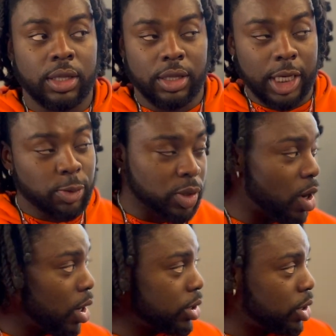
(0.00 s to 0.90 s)
This was
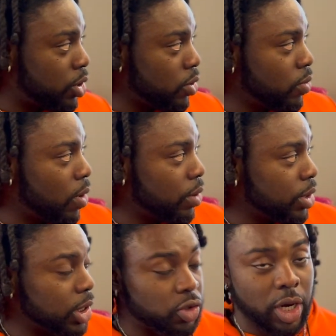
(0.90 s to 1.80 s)
hard to do on
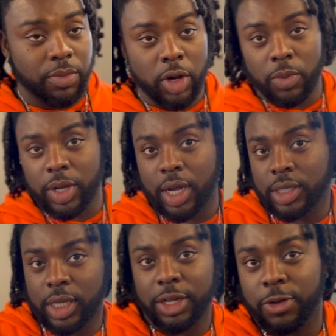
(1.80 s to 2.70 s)
this treadmill
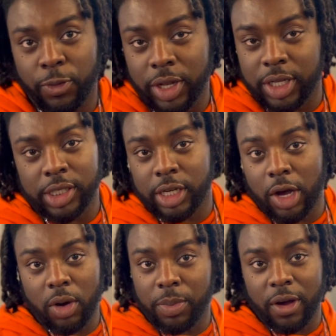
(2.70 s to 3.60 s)
because it really doesn't
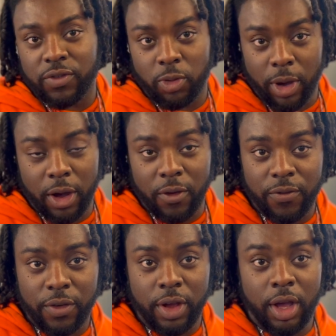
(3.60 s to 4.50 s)
go above 12.
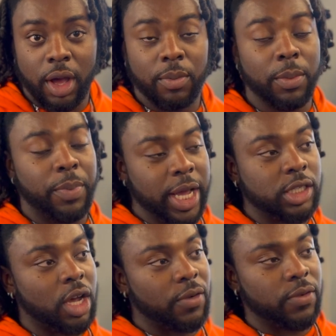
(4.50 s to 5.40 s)
But
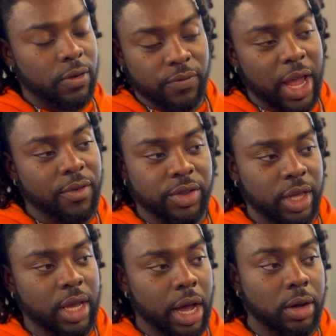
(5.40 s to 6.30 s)
based off of
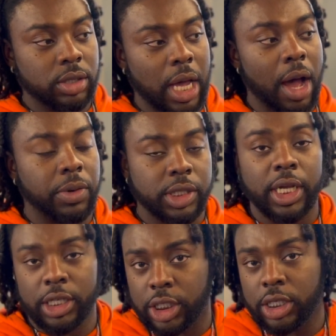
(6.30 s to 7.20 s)
everything else, I would
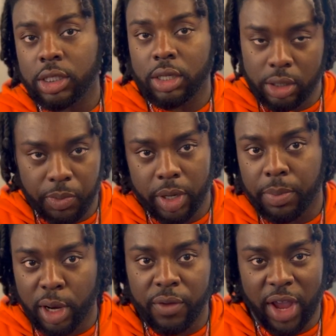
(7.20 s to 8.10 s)
say she's a little bit
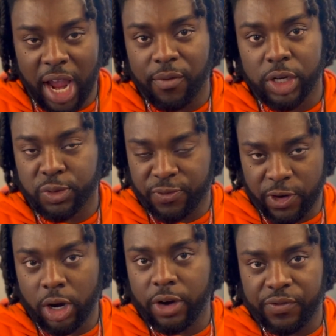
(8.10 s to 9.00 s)
above average
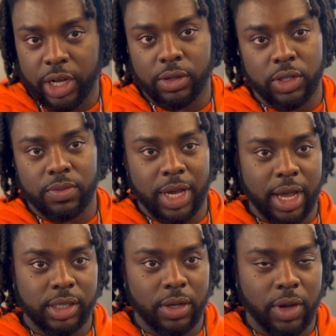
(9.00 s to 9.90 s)
for her VO2
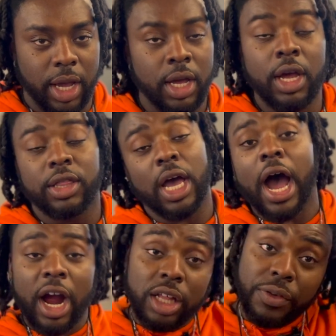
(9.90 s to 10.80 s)
max, okay? The
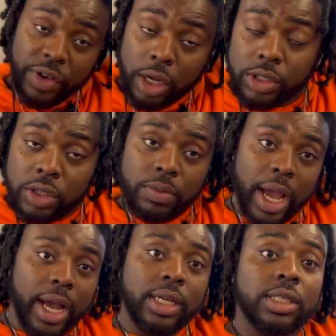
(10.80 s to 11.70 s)
higher the VO2
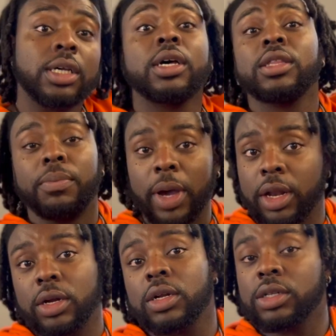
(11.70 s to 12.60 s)
max, the
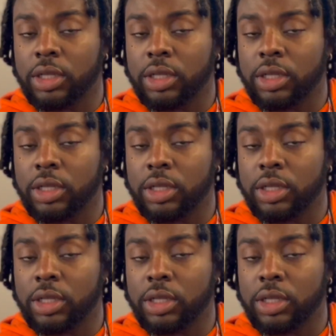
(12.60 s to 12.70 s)
better.